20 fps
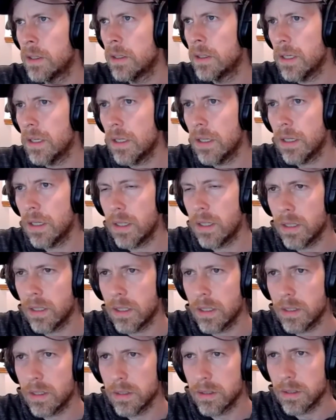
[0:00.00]

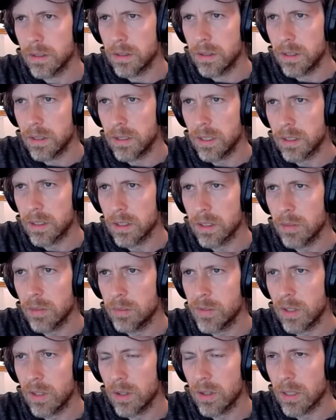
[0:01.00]
The technical
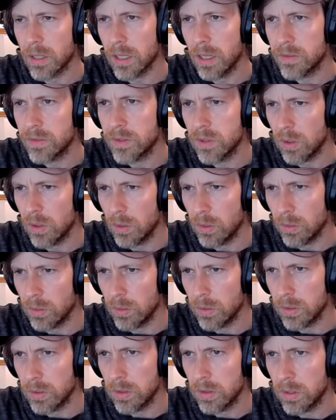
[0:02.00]
update archive. So
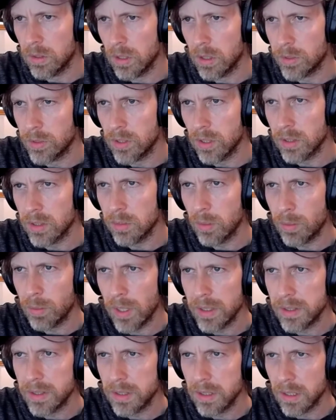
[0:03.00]
we talked about
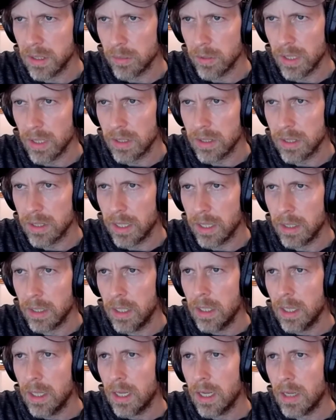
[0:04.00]
pricing. We got that.
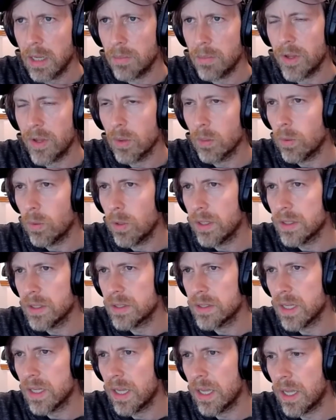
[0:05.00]
There
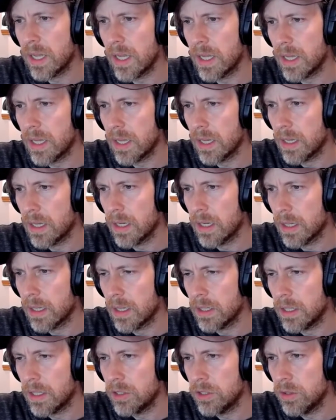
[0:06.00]
was
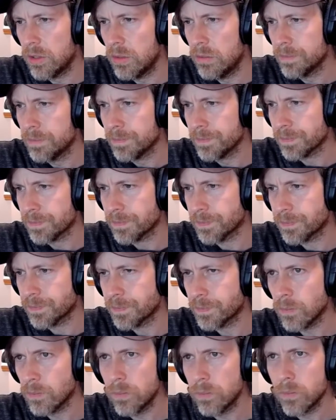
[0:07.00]
an issue
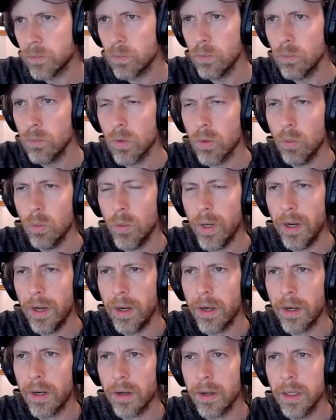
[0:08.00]

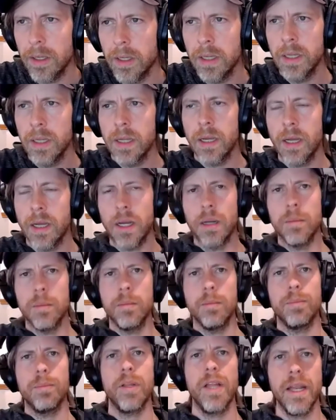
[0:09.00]
where
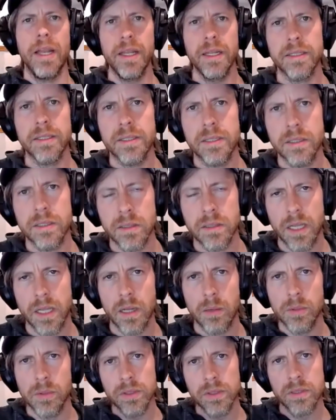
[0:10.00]
Planix
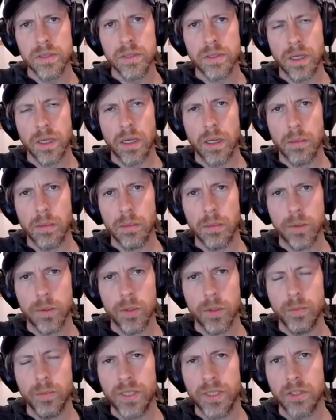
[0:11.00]
cameras
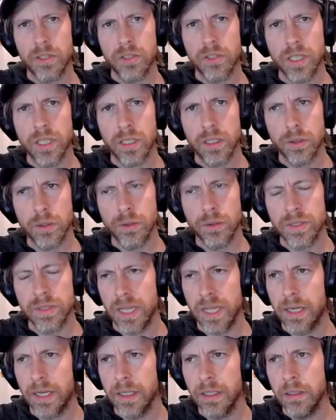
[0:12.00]
could potentially lose
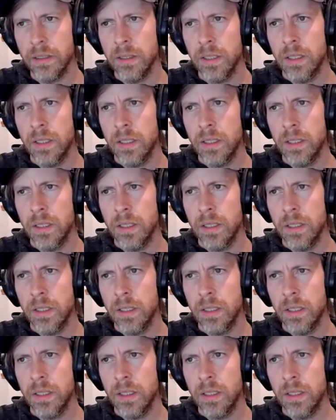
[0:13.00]
data.